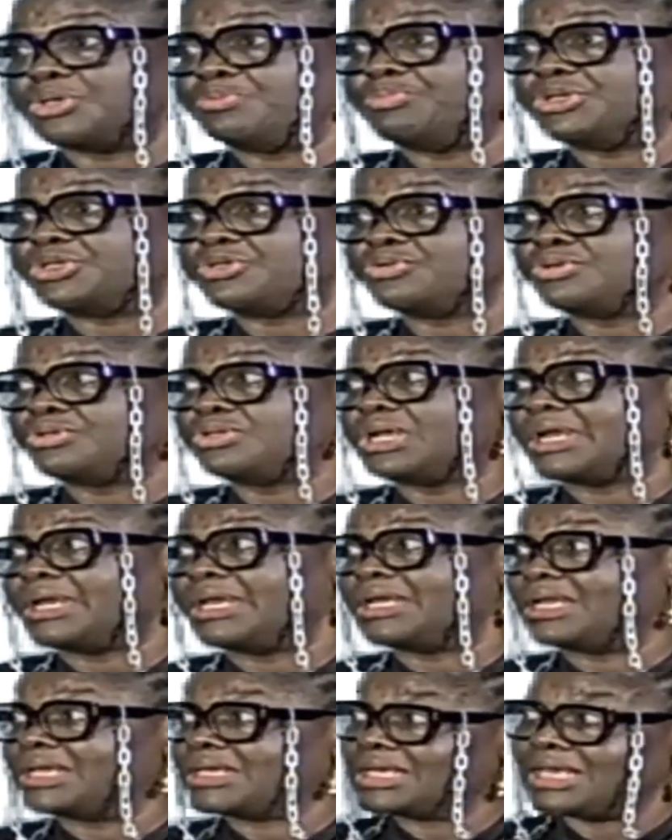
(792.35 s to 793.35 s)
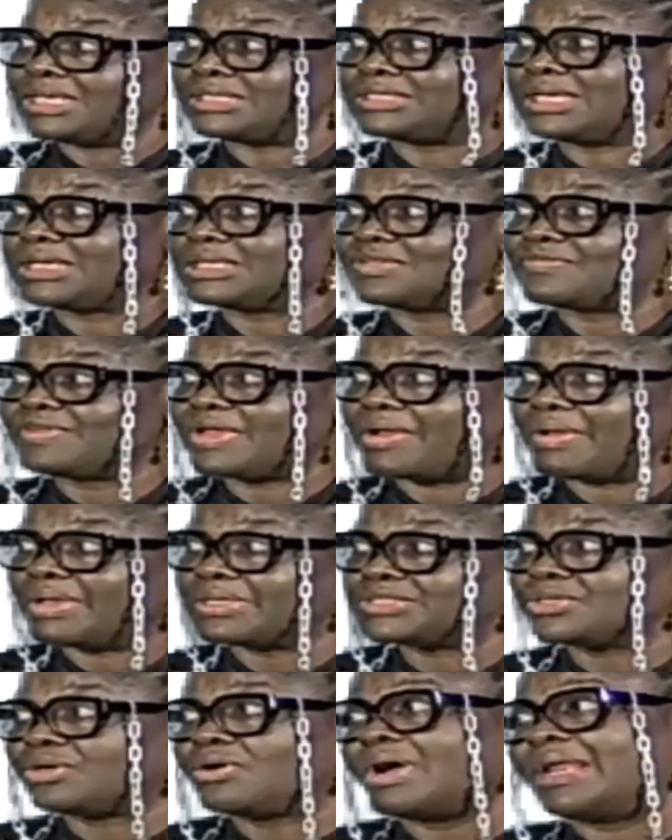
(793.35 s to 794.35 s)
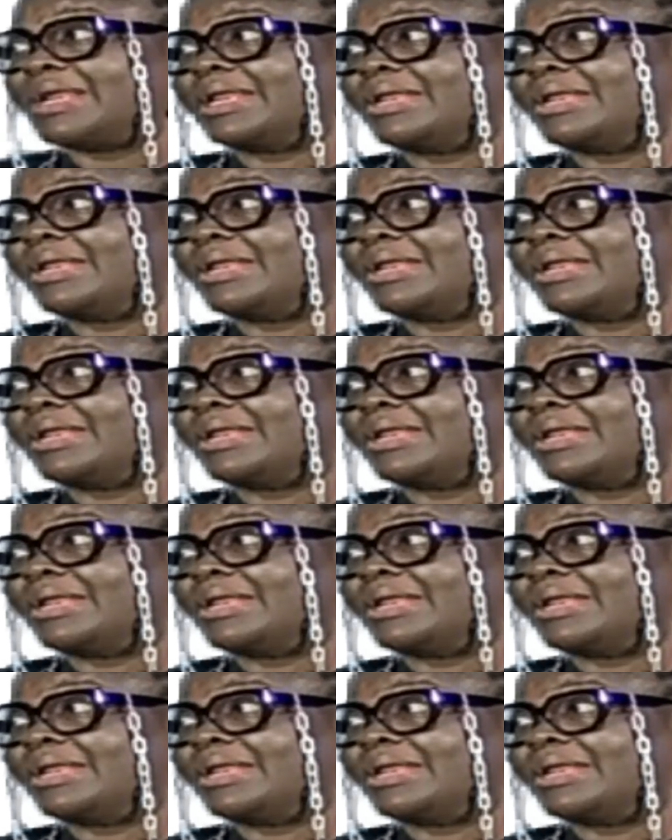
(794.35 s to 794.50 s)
between an executive director and a